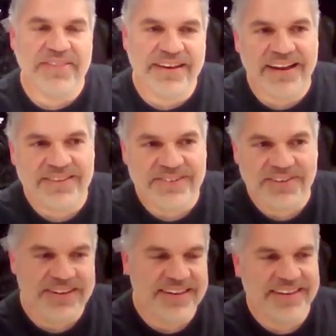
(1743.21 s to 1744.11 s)
a guy in
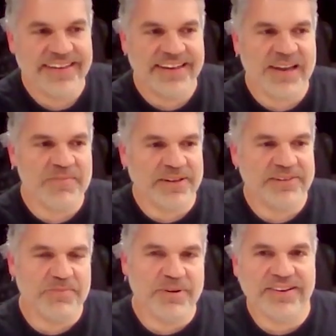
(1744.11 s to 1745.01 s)
Turkey a couple
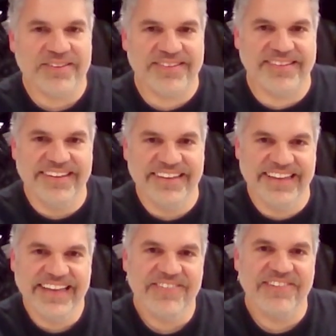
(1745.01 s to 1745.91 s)
$100
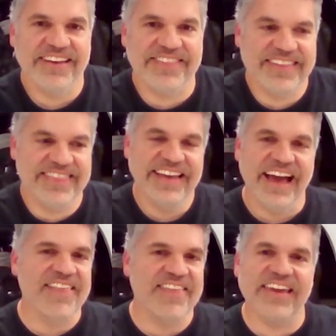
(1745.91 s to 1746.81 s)
for nothing.
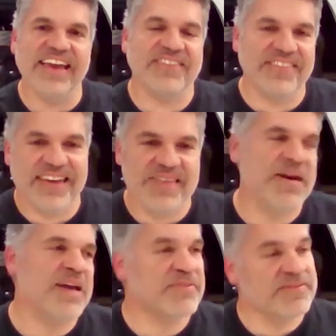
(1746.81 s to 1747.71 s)
I didn't think I was going to get it
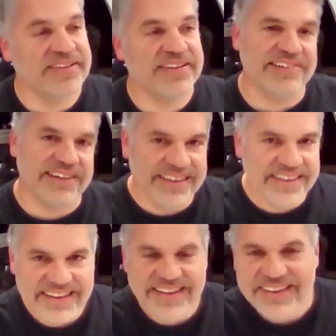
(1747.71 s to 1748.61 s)
back, but I'm like, all right,
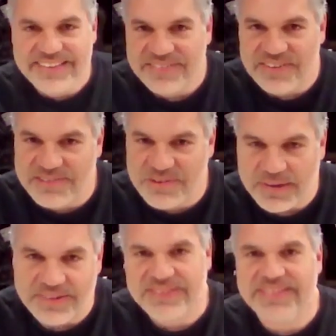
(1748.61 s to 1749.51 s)
it's a few
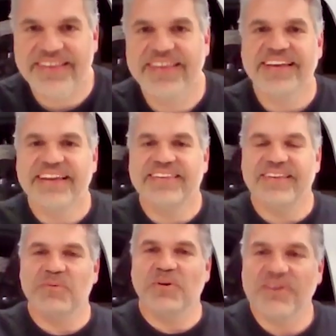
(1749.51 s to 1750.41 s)
$100.
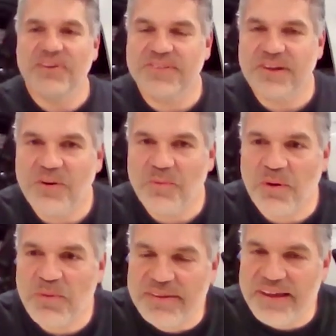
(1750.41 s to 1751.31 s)
Didn't work. So
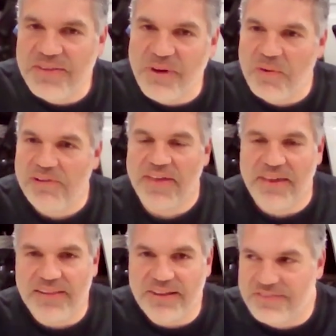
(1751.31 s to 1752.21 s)
what we did while we were at
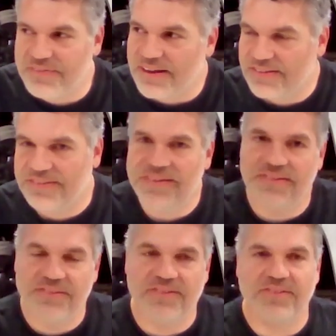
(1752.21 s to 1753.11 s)
LS Fest
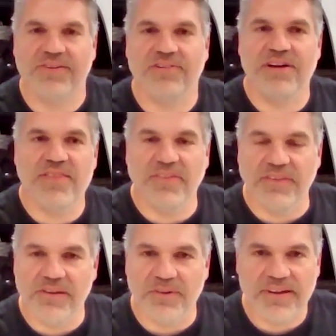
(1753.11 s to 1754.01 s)
is just created a
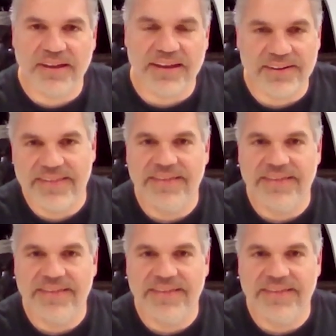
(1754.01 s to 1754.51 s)
new account,